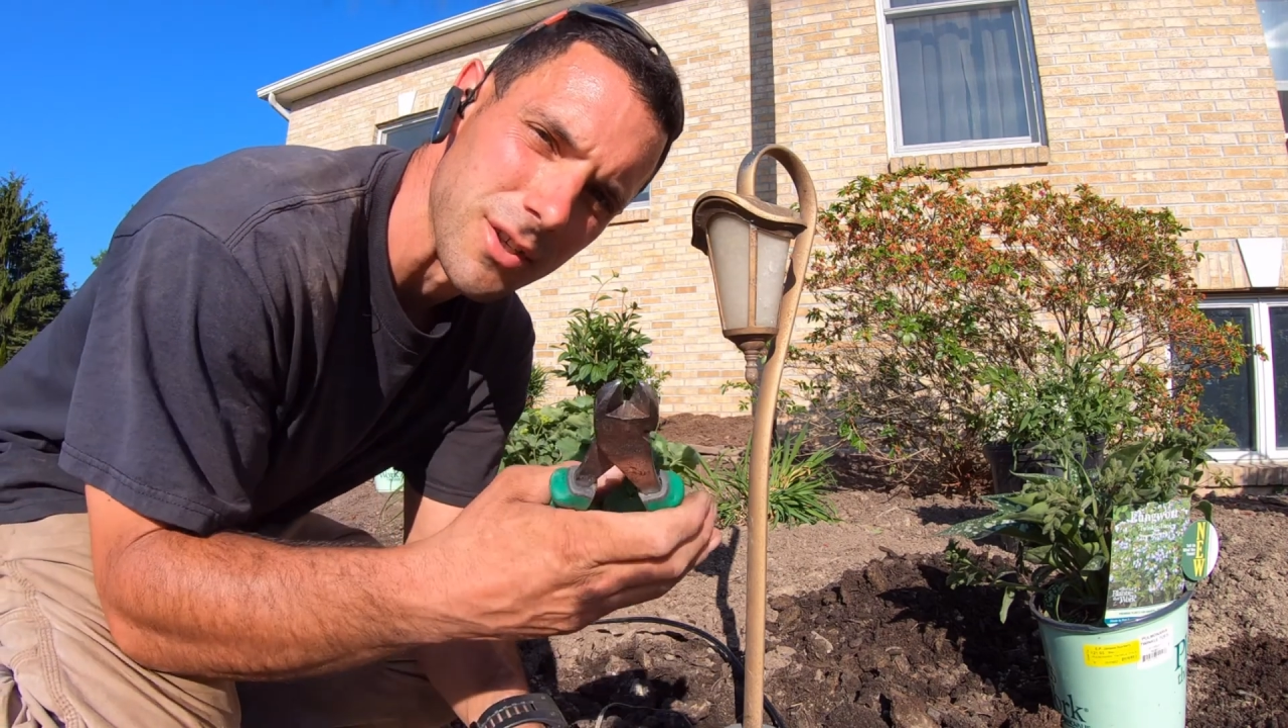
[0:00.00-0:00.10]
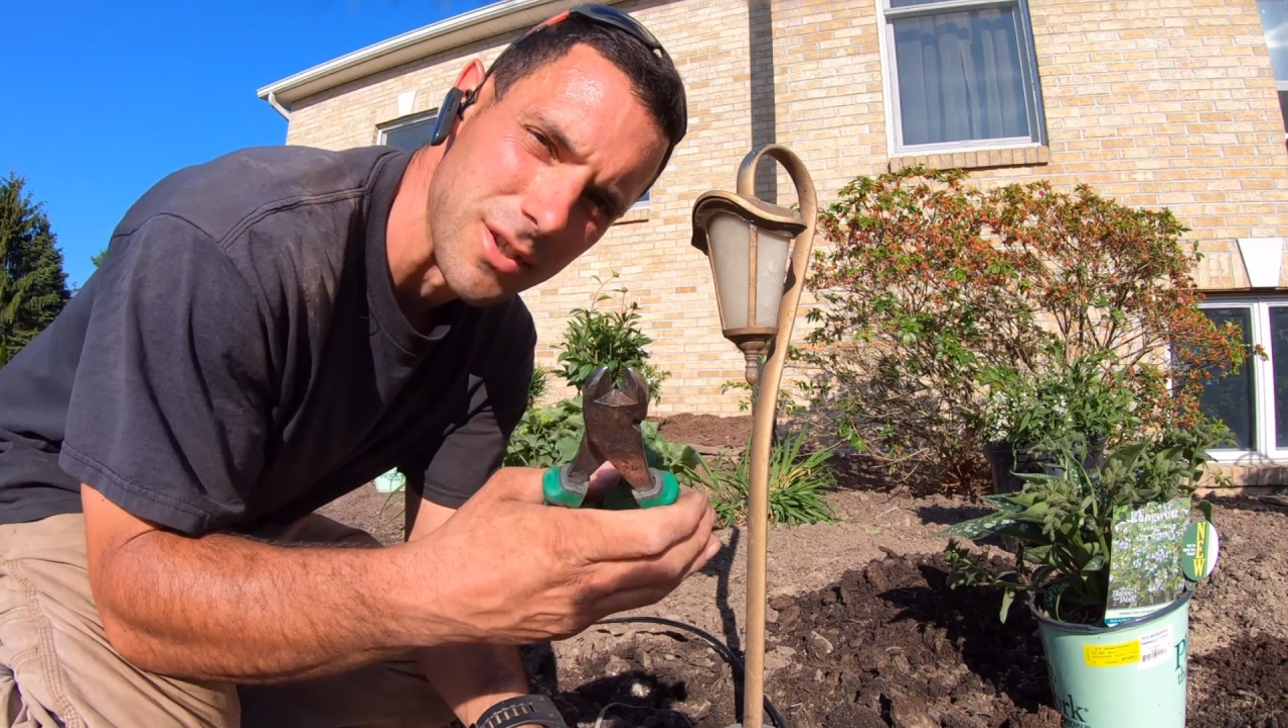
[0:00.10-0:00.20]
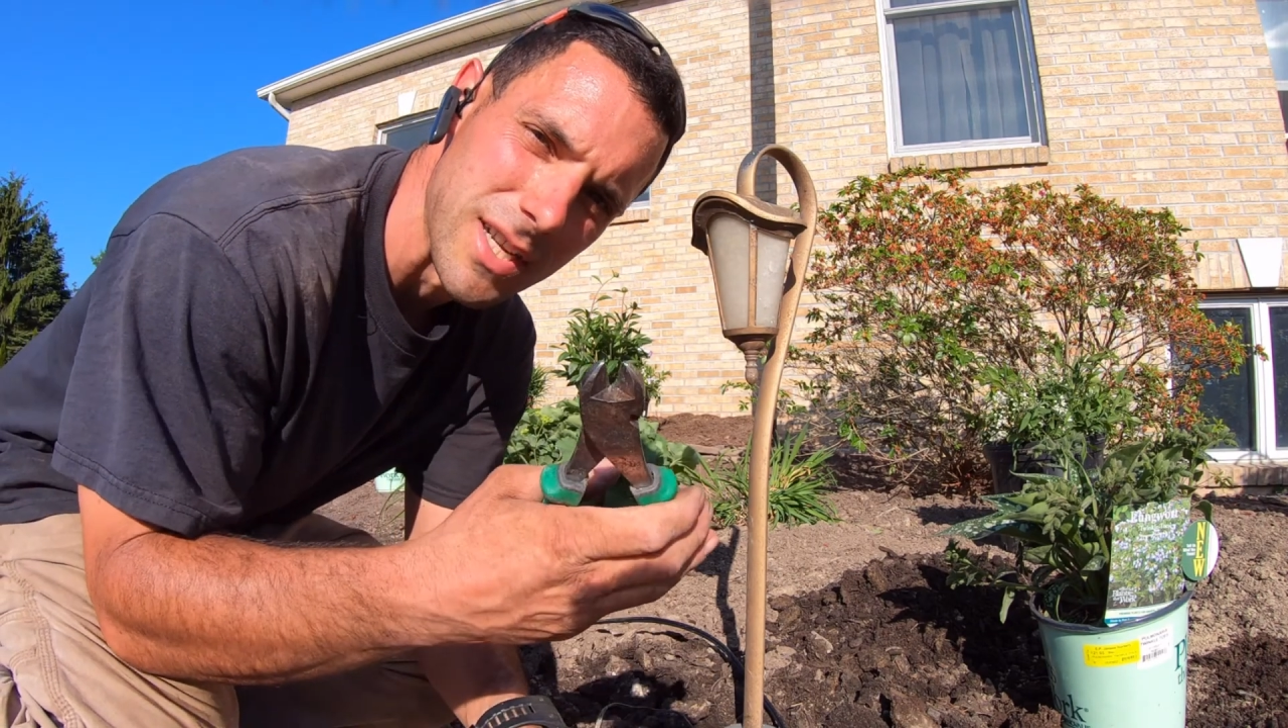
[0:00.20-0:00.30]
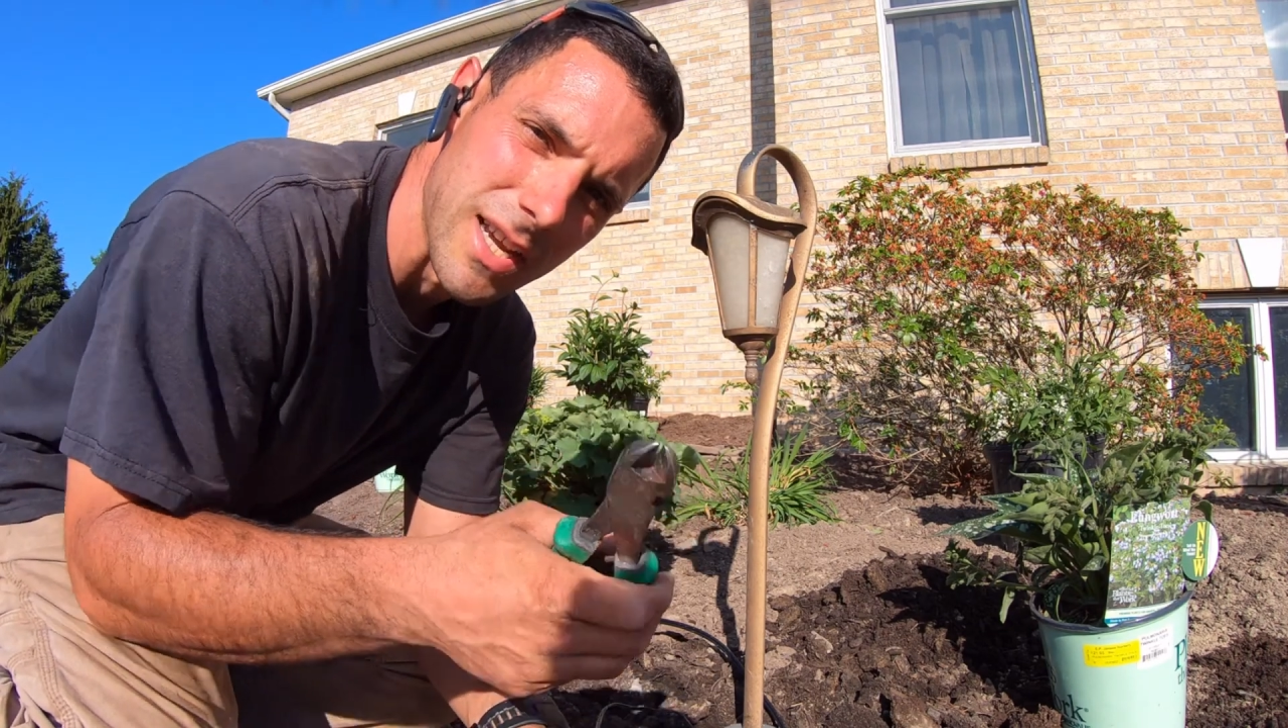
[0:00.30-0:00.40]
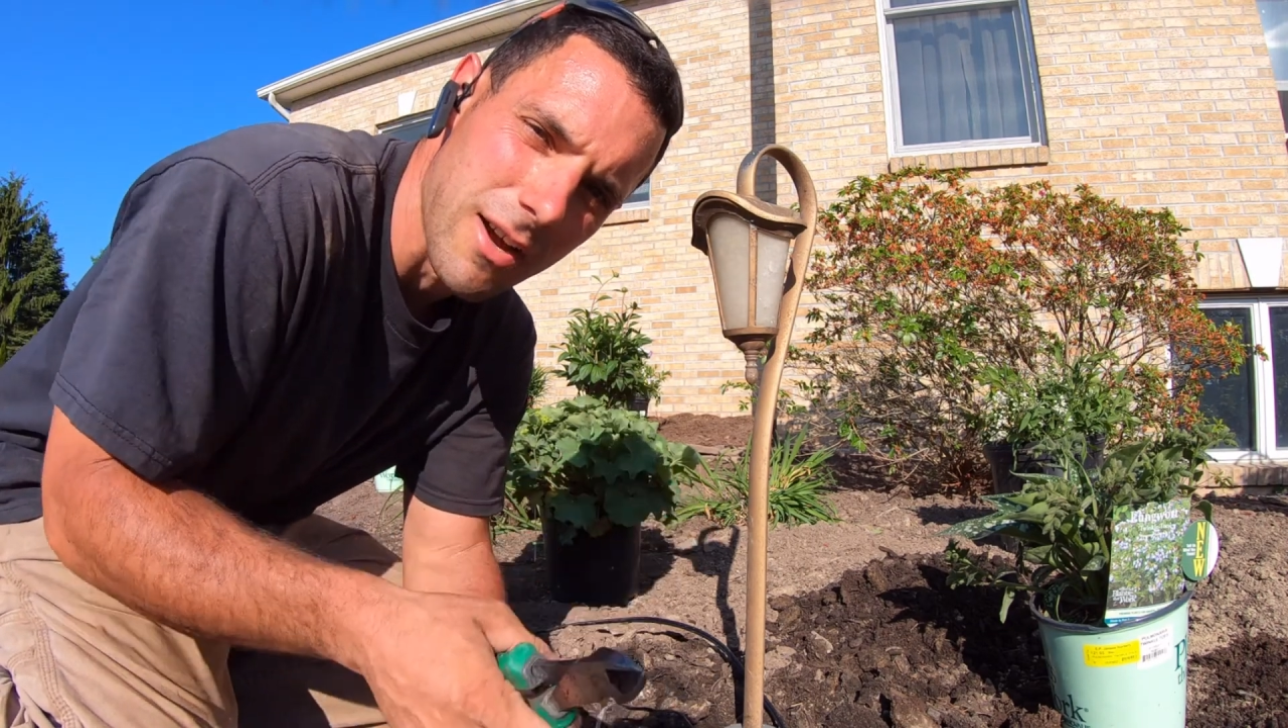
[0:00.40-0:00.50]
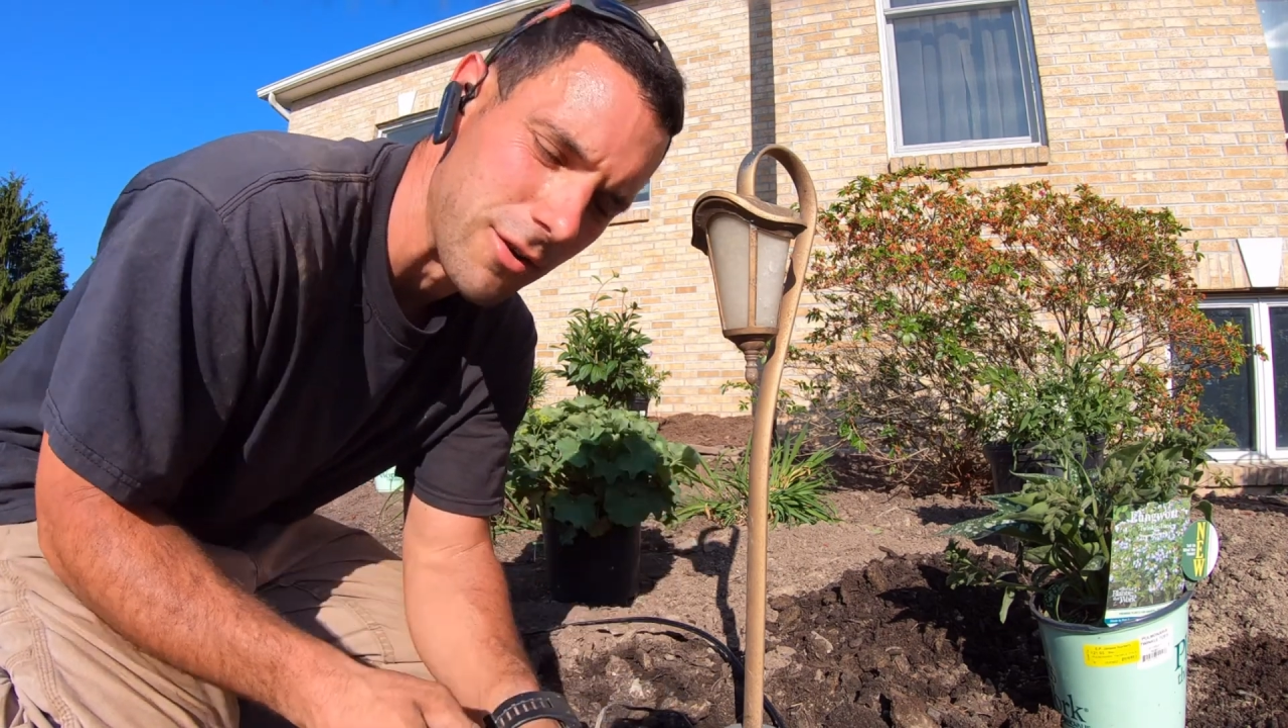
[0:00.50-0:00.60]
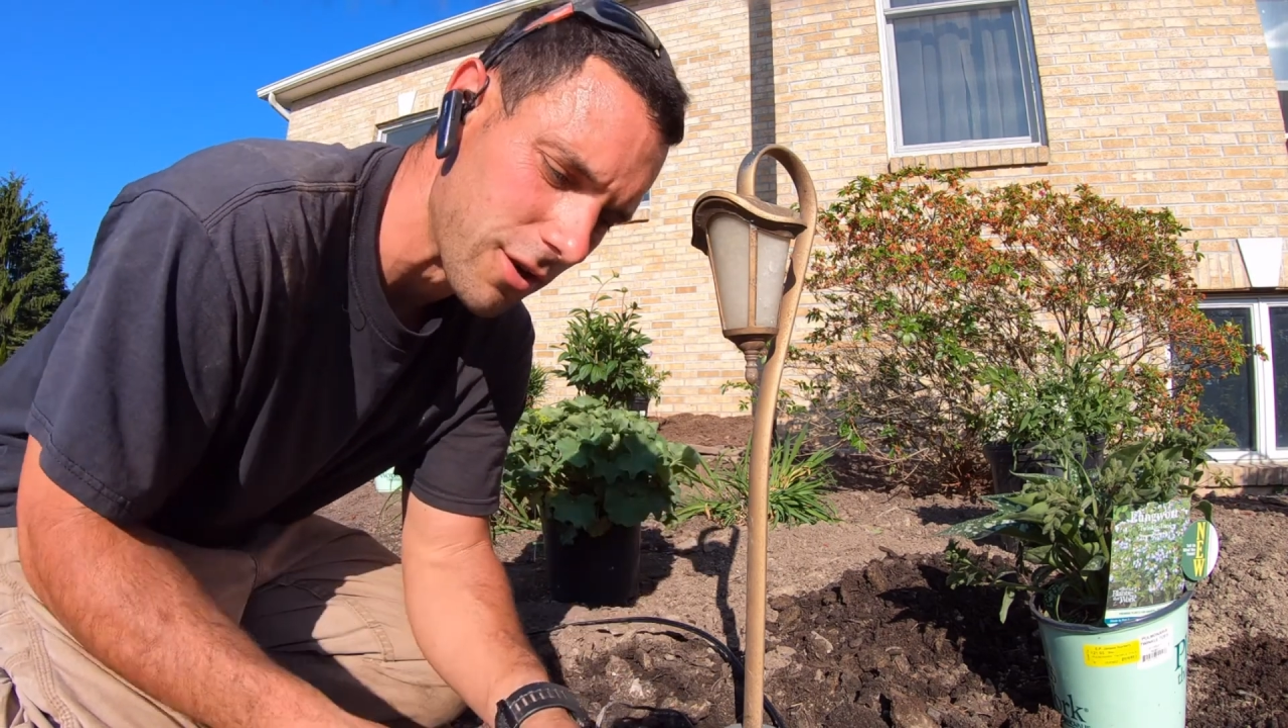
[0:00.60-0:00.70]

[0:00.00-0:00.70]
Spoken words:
going to take out your